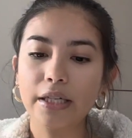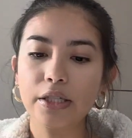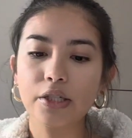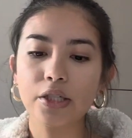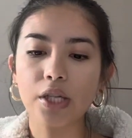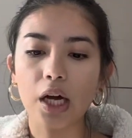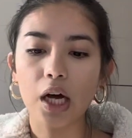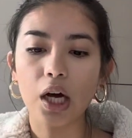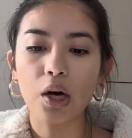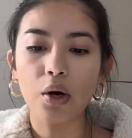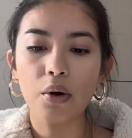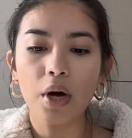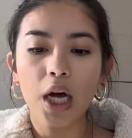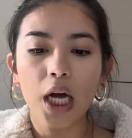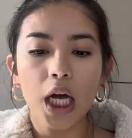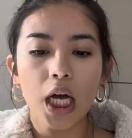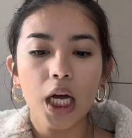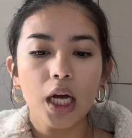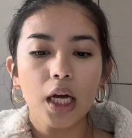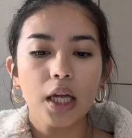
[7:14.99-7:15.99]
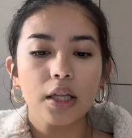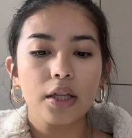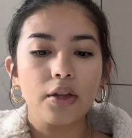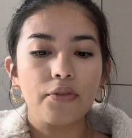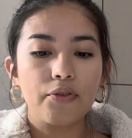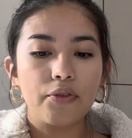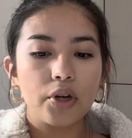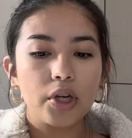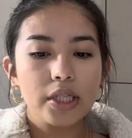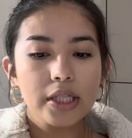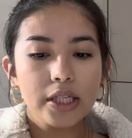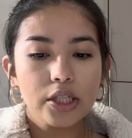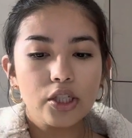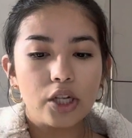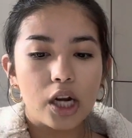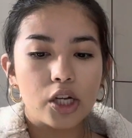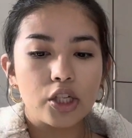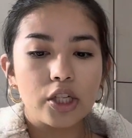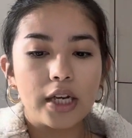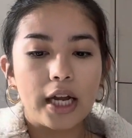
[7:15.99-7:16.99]
So the first
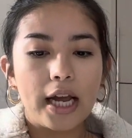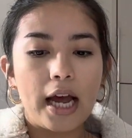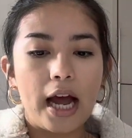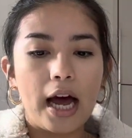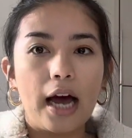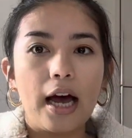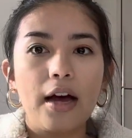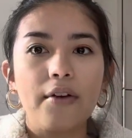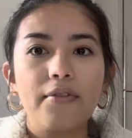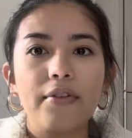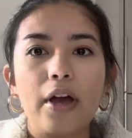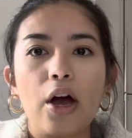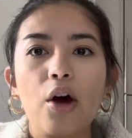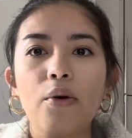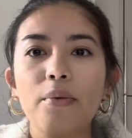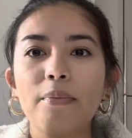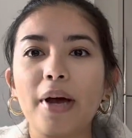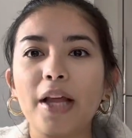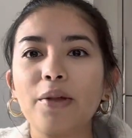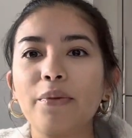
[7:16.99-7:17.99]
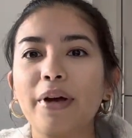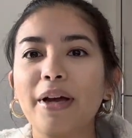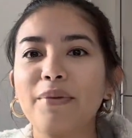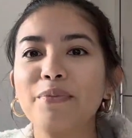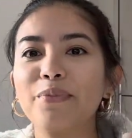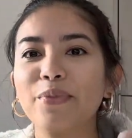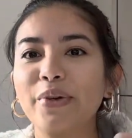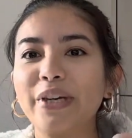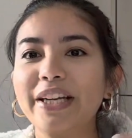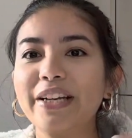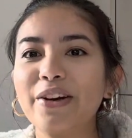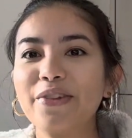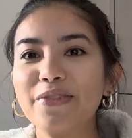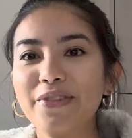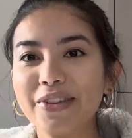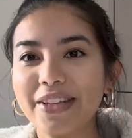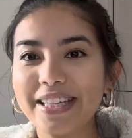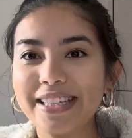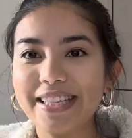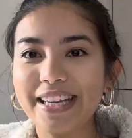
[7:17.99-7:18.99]
suggestion I have, oh, and by the way, I'm reading off of
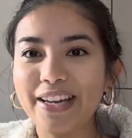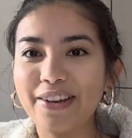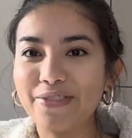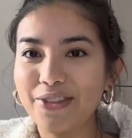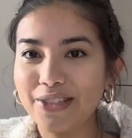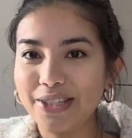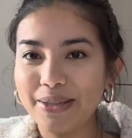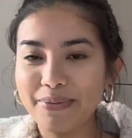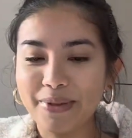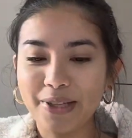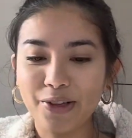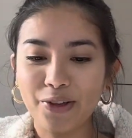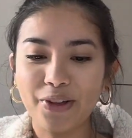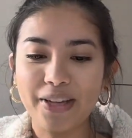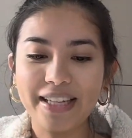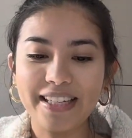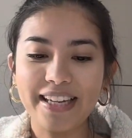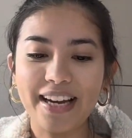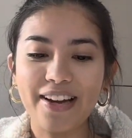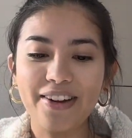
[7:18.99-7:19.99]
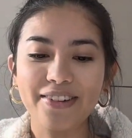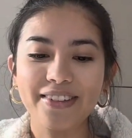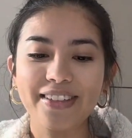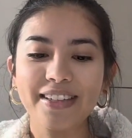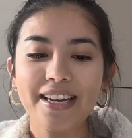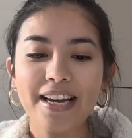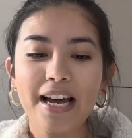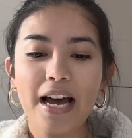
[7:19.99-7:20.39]
this thing if you see me looking down,